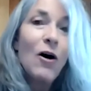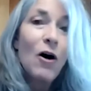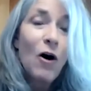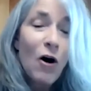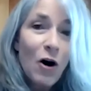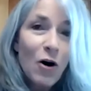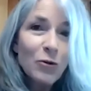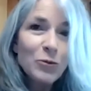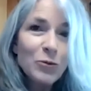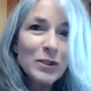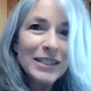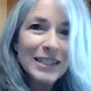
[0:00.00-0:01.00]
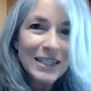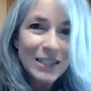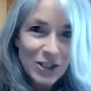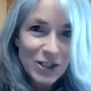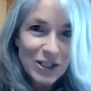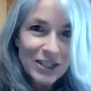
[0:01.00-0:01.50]
All
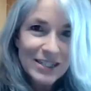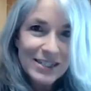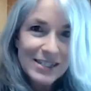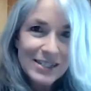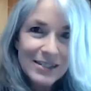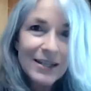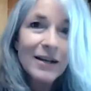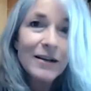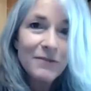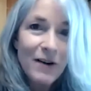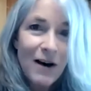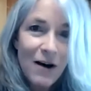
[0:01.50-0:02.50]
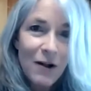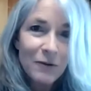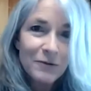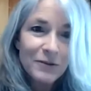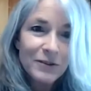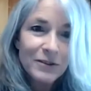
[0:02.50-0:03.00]
religions
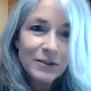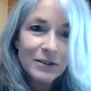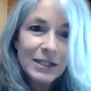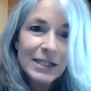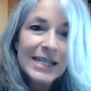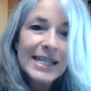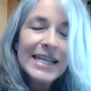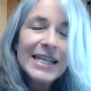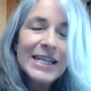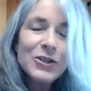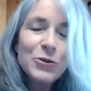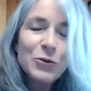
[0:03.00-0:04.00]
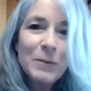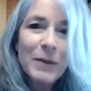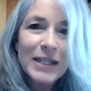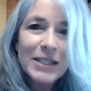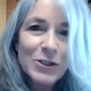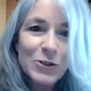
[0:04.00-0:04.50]
evolve. Each
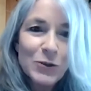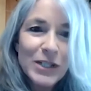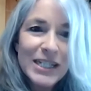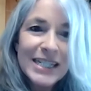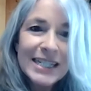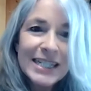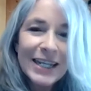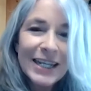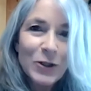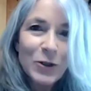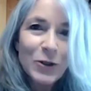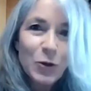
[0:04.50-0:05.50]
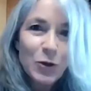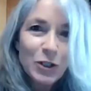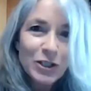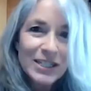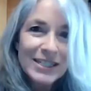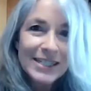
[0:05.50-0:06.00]
remains unique and
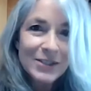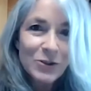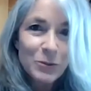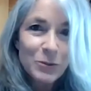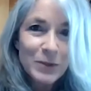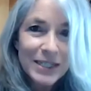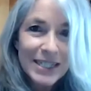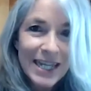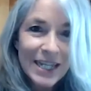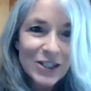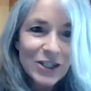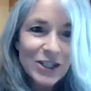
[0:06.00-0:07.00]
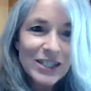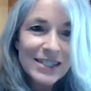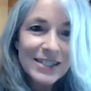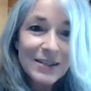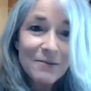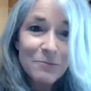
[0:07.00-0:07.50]
gorgeous
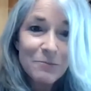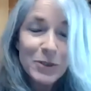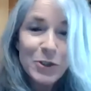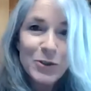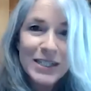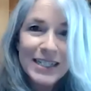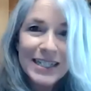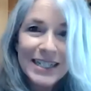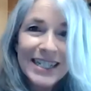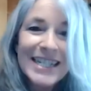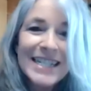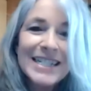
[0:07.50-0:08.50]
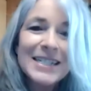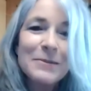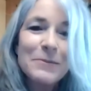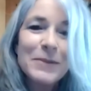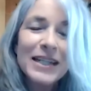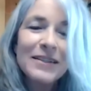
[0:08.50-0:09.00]
instrumentations of music,
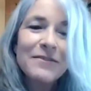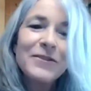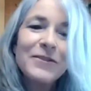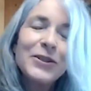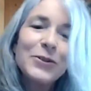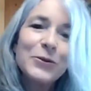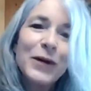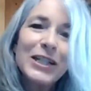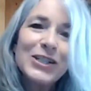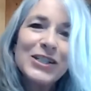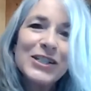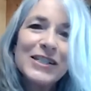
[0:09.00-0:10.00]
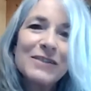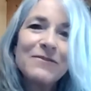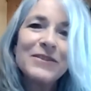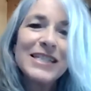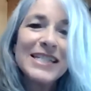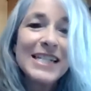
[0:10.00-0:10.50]
intimate configurations of
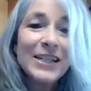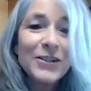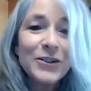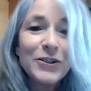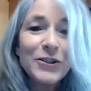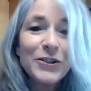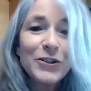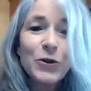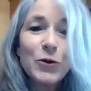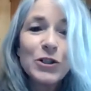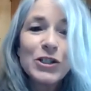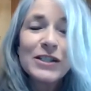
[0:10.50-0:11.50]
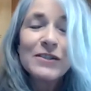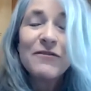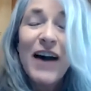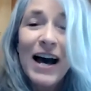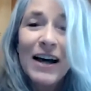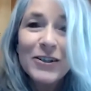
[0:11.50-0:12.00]
interior, gorgeous
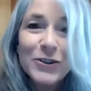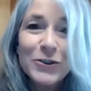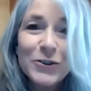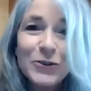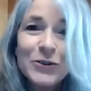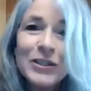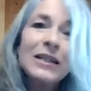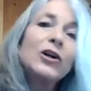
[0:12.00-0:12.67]
value,